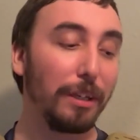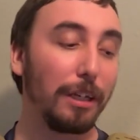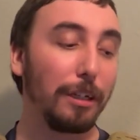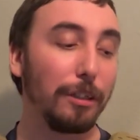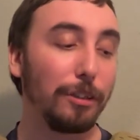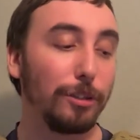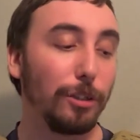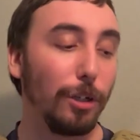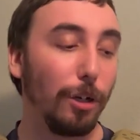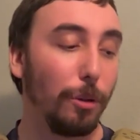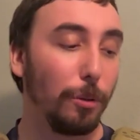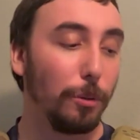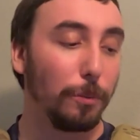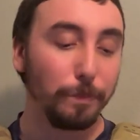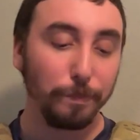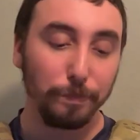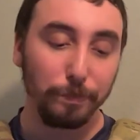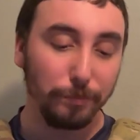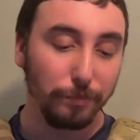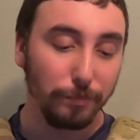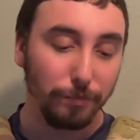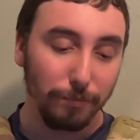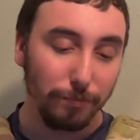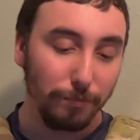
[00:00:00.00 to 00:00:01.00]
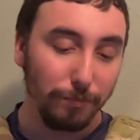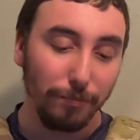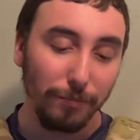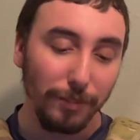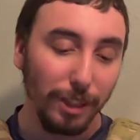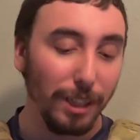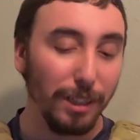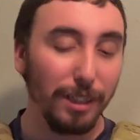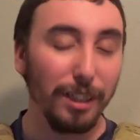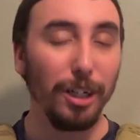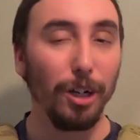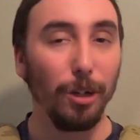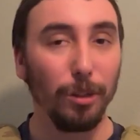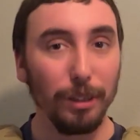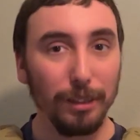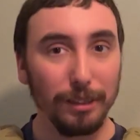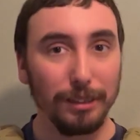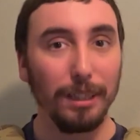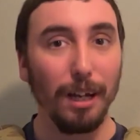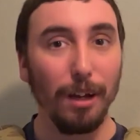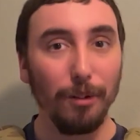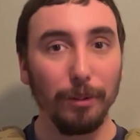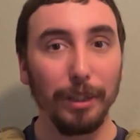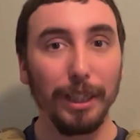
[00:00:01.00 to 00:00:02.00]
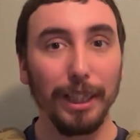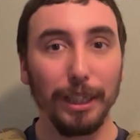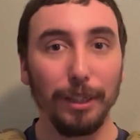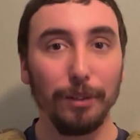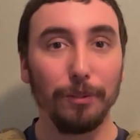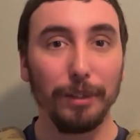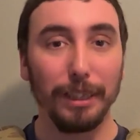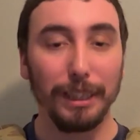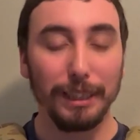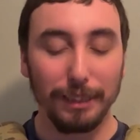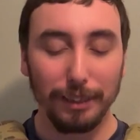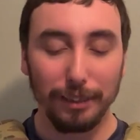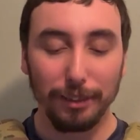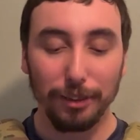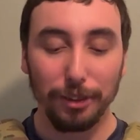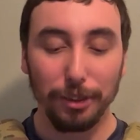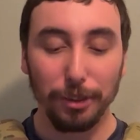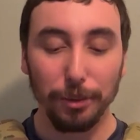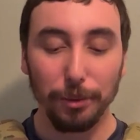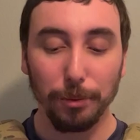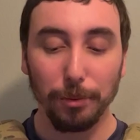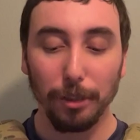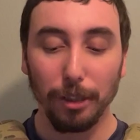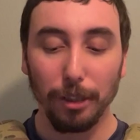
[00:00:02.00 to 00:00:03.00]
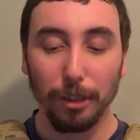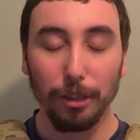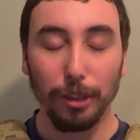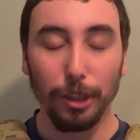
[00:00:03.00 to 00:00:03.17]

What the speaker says: So, there's not really a reason to